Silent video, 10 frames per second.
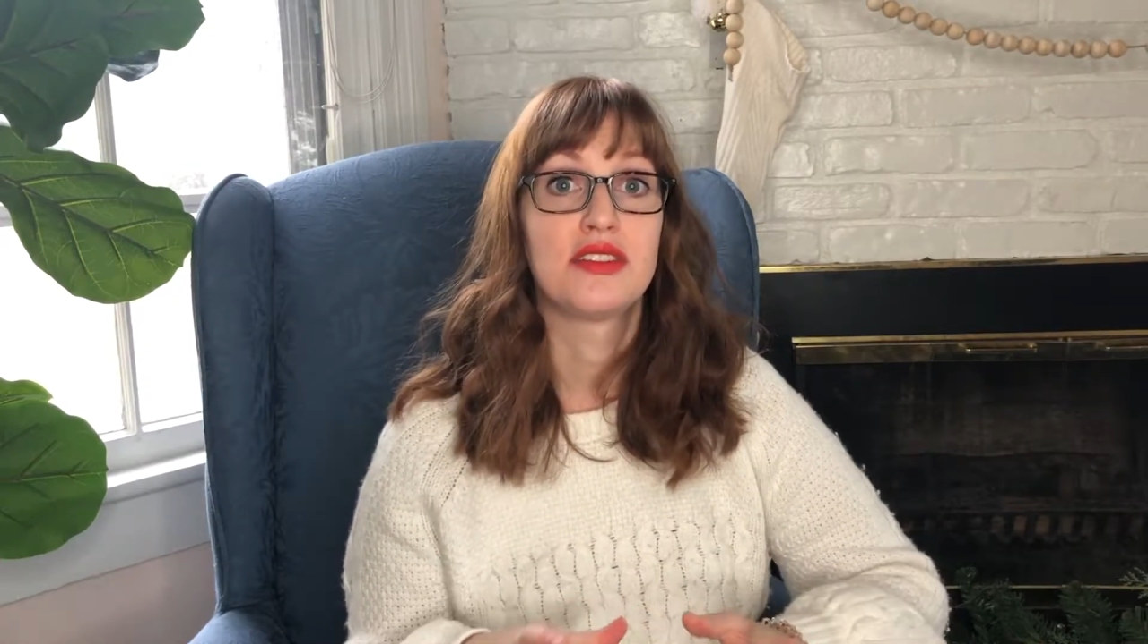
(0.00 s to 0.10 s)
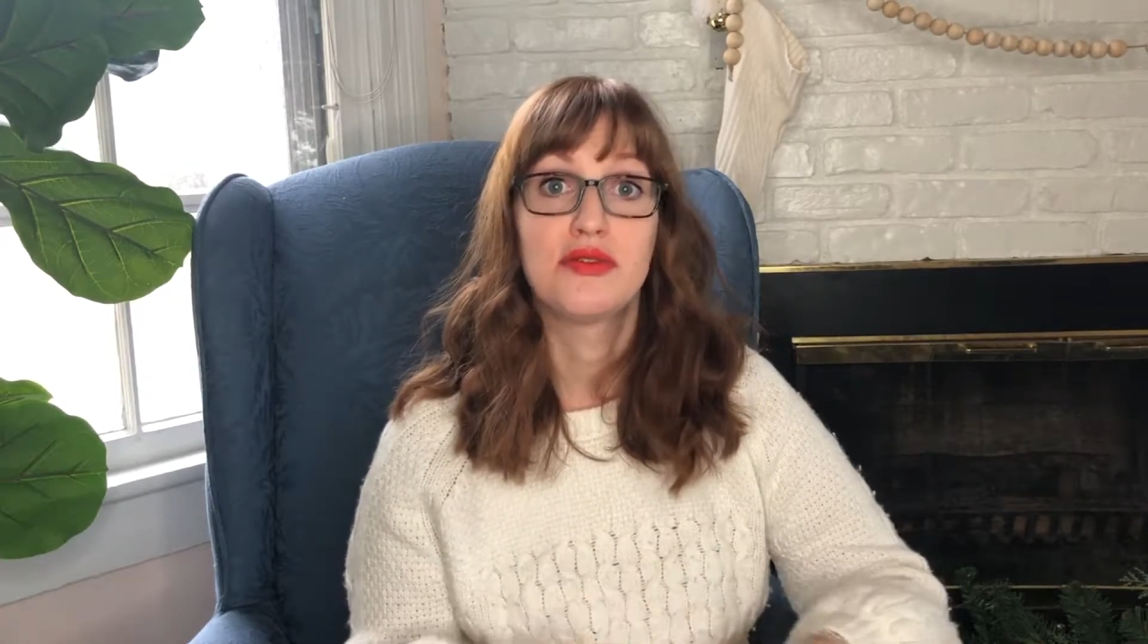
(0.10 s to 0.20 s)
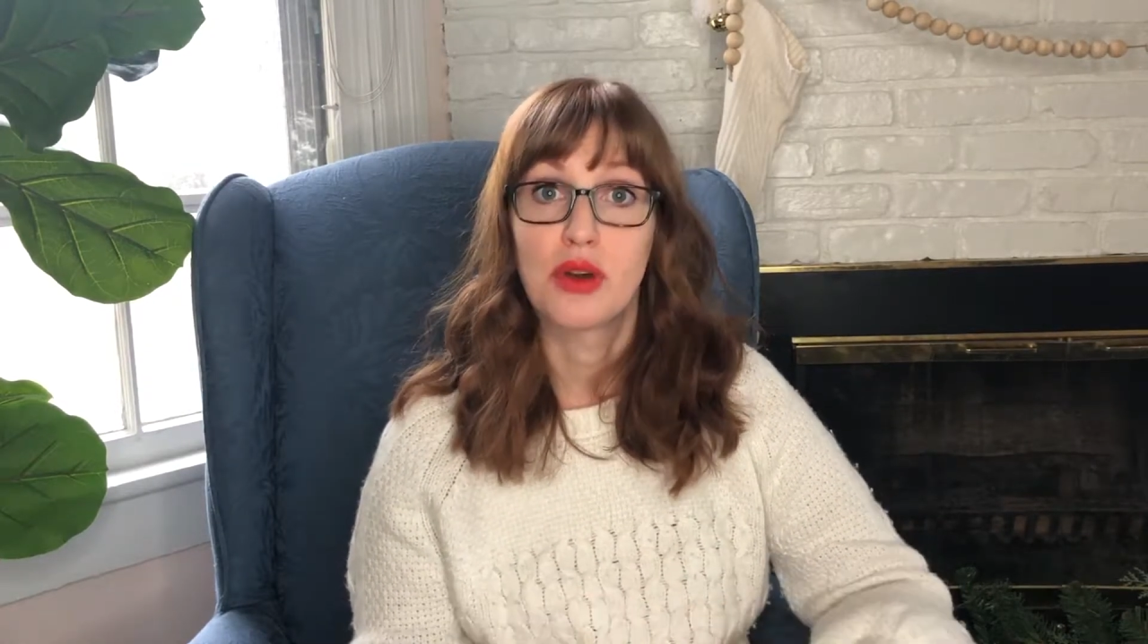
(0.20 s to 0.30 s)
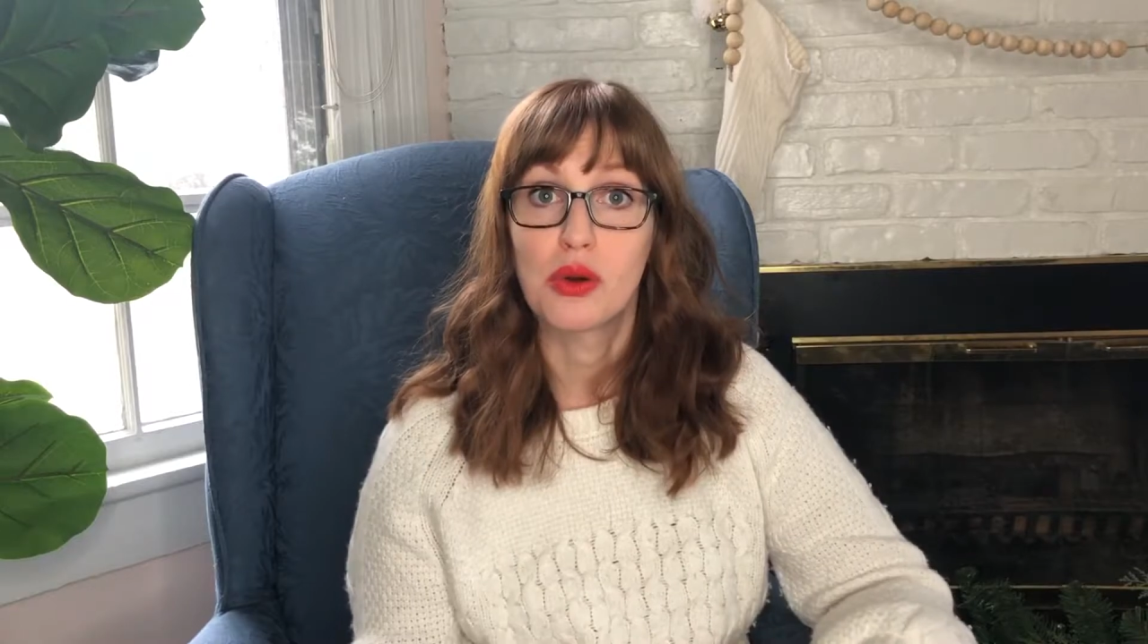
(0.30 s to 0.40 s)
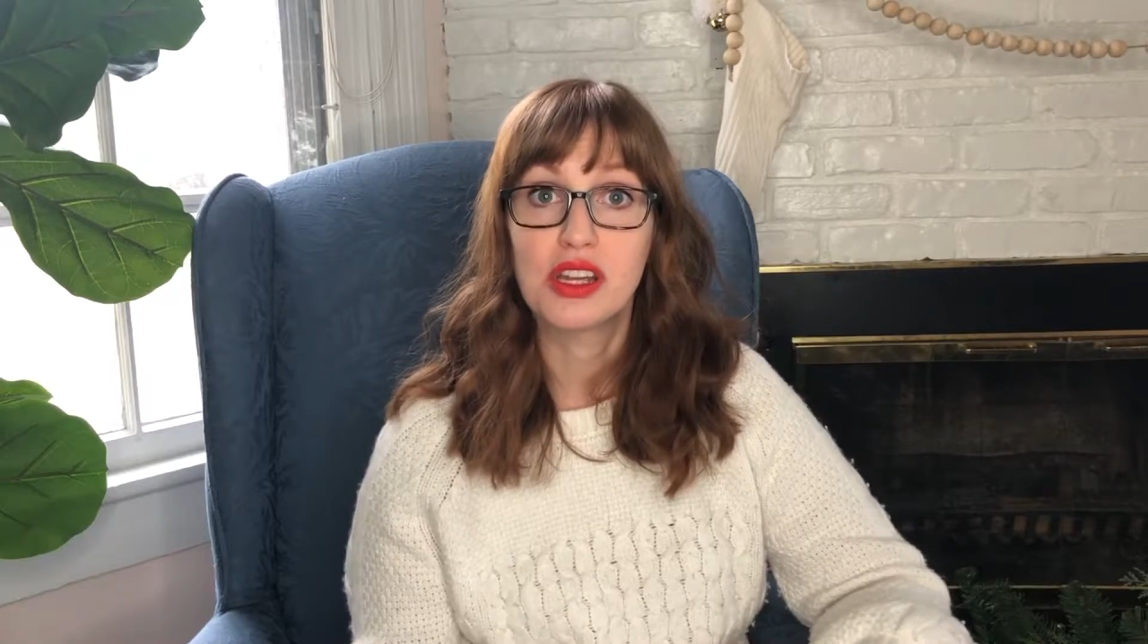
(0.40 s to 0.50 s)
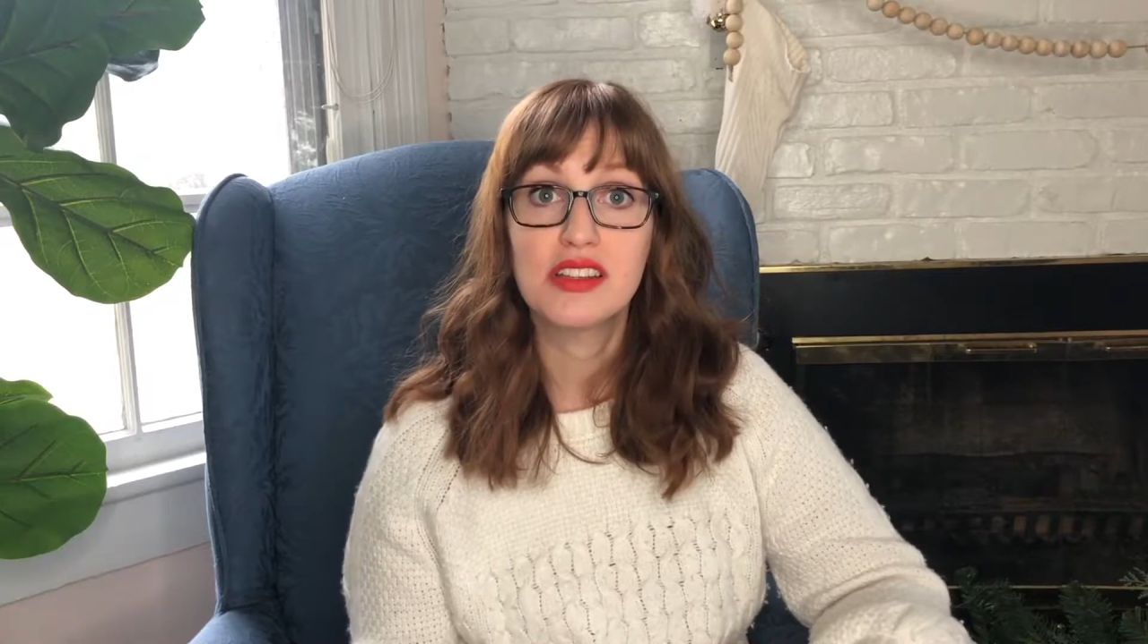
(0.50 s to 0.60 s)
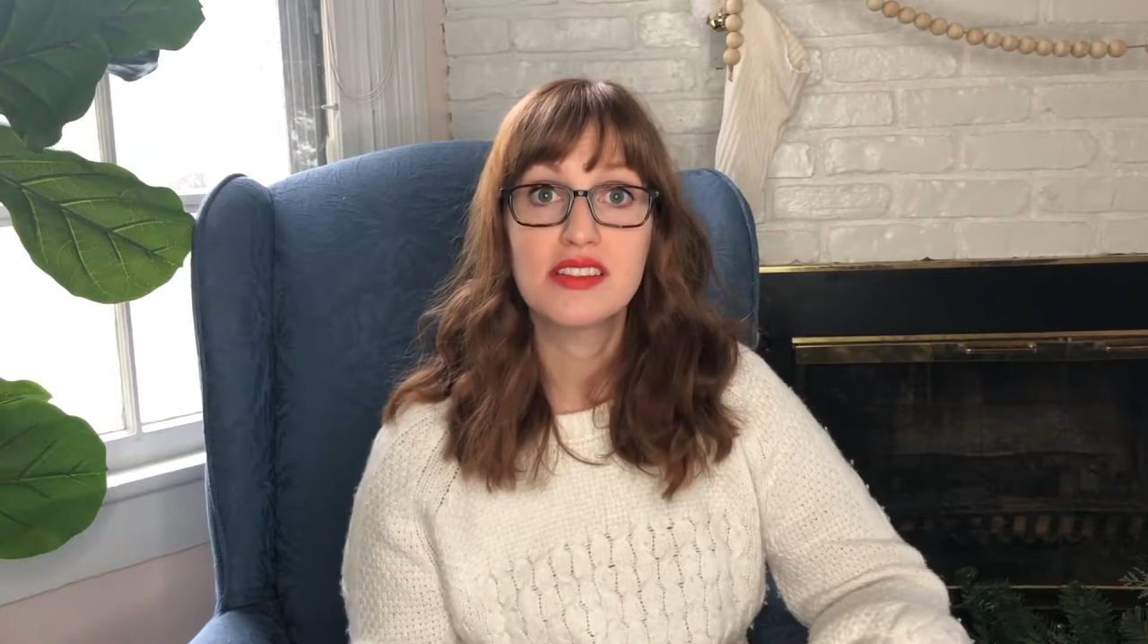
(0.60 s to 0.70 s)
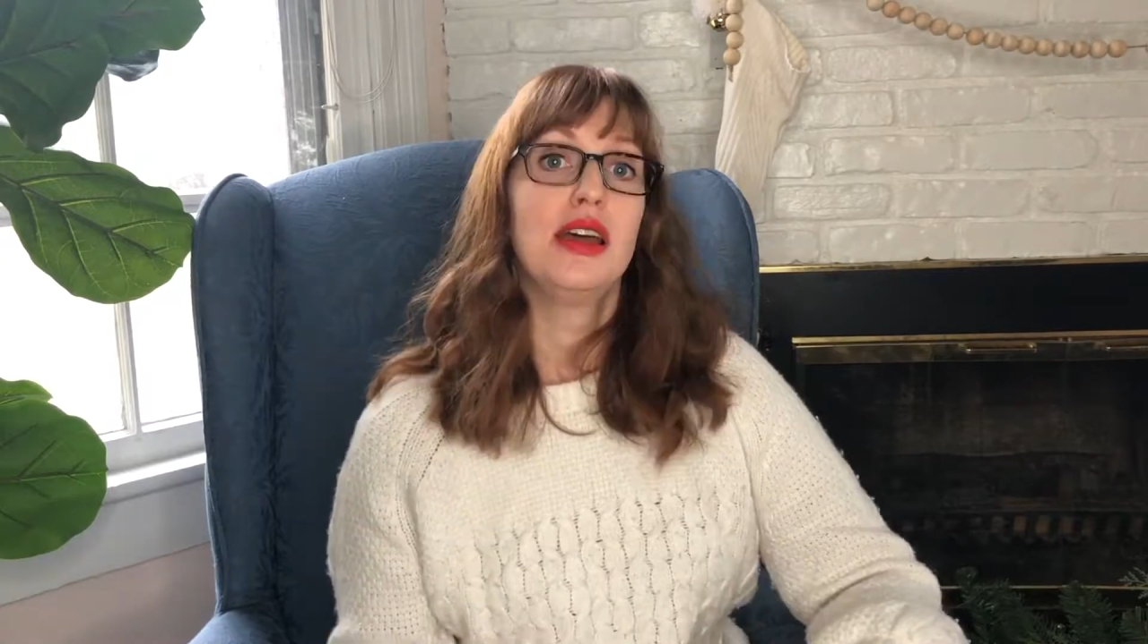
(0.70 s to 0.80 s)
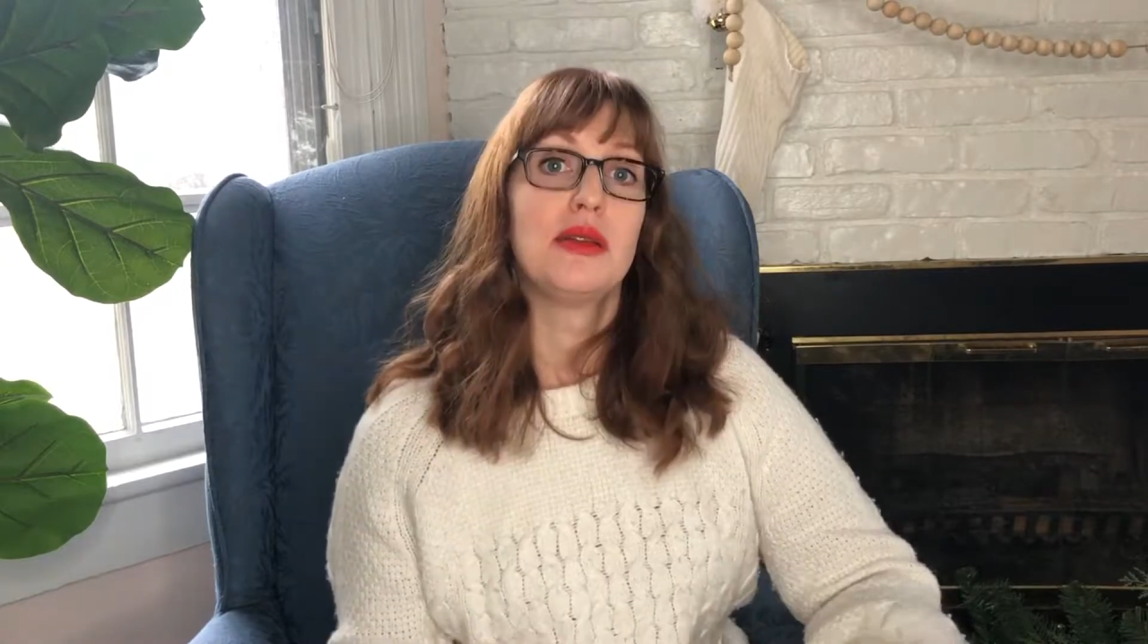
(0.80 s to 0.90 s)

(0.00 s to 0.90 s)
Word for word: focus